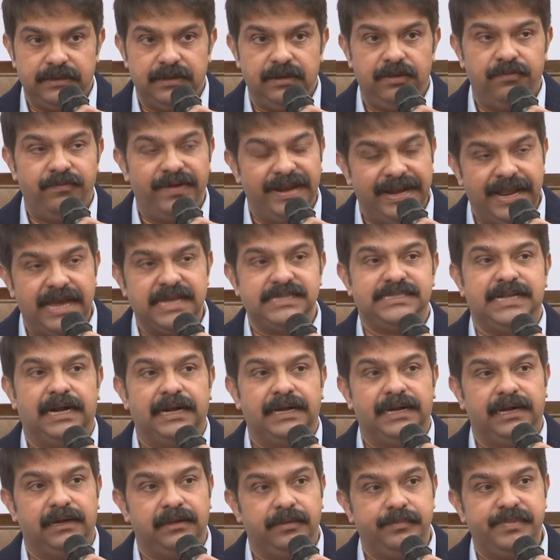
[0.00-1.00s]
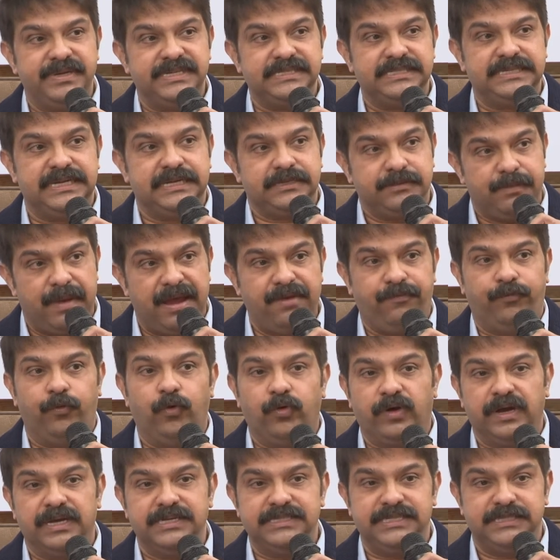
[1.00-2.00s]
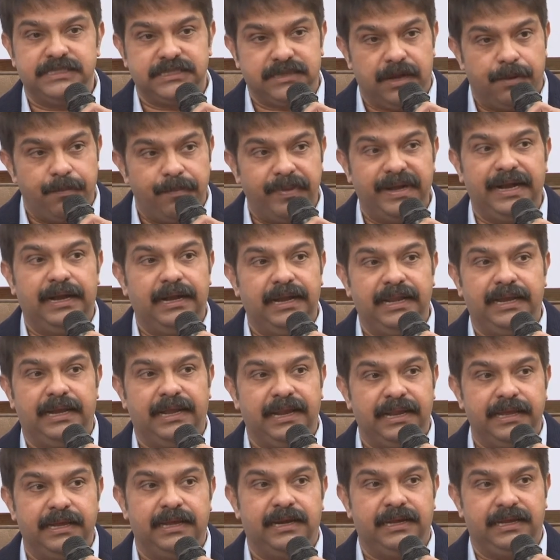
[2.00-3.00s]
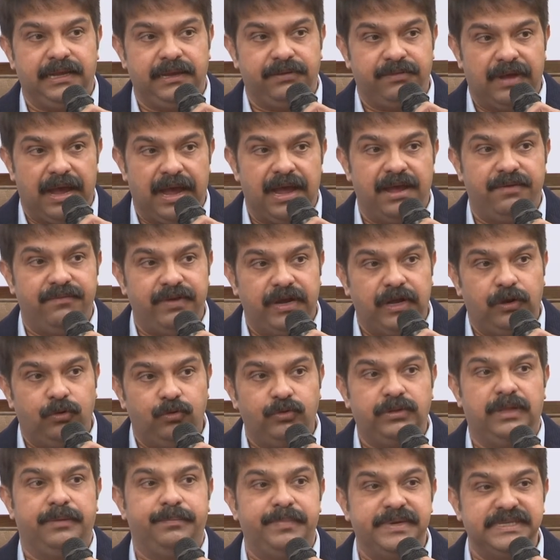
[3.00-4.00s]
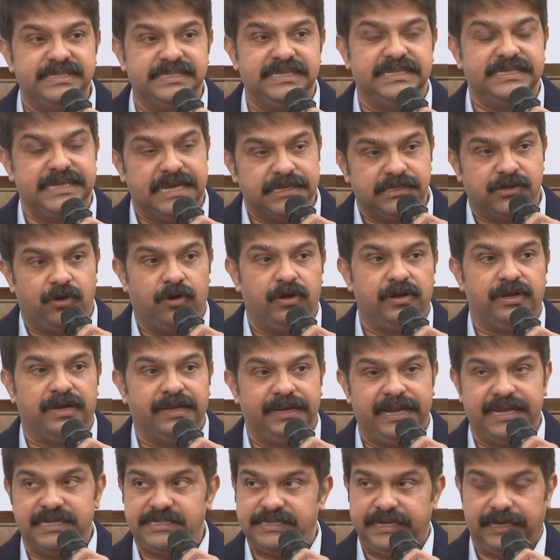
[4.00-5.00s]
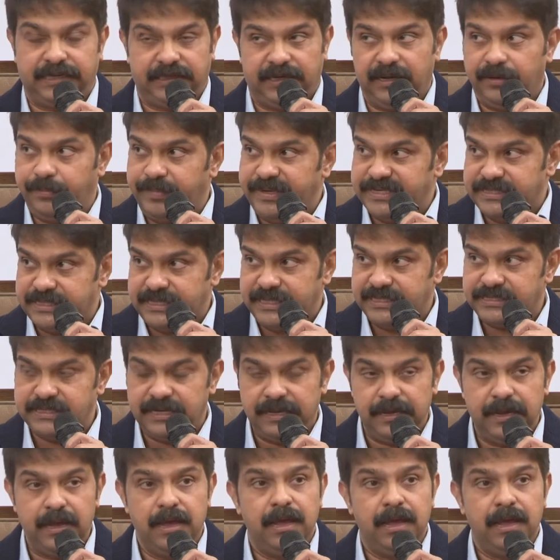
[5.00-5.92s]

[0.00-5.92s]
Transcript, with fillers: When I started a business, my focus is completely clear ki I will do the business as an organized sector business.